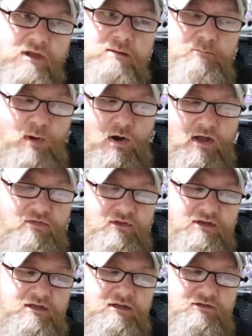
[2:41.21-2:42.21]
by
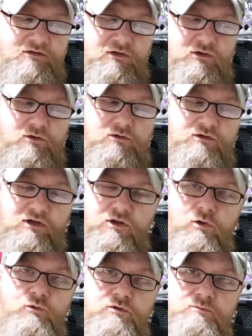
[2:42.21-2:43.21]
the
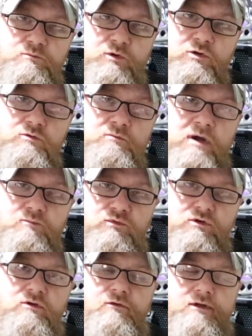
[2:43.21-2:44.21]
Golden Boom
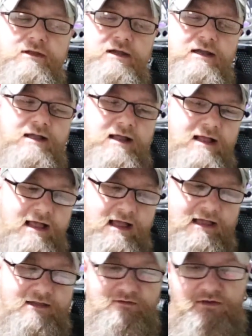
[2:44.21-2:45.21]
Brewery.
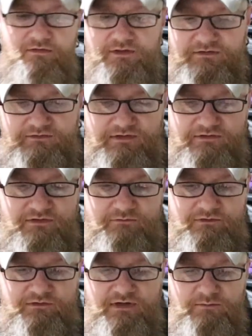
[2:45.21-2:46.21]
And this is the
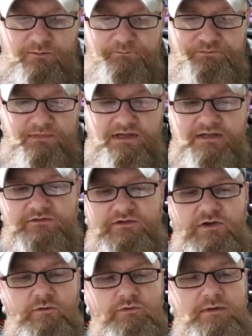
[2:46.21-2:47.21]
result. It's
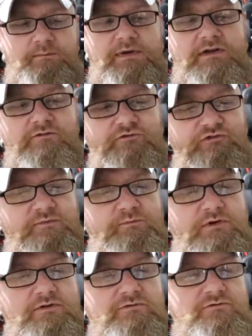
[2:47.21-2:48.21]
called Blanche de
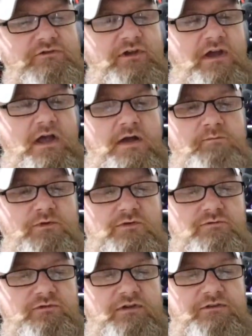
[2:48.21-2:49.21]
Brugs
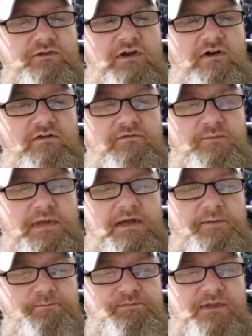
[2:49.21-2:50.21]

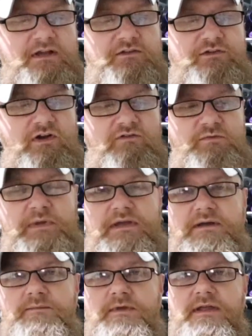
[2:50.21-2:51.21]
Tarwebier.
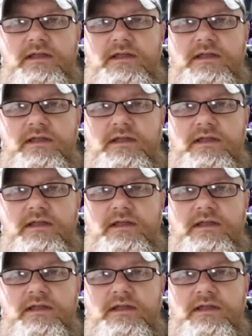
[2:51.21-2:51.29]
Tarwebier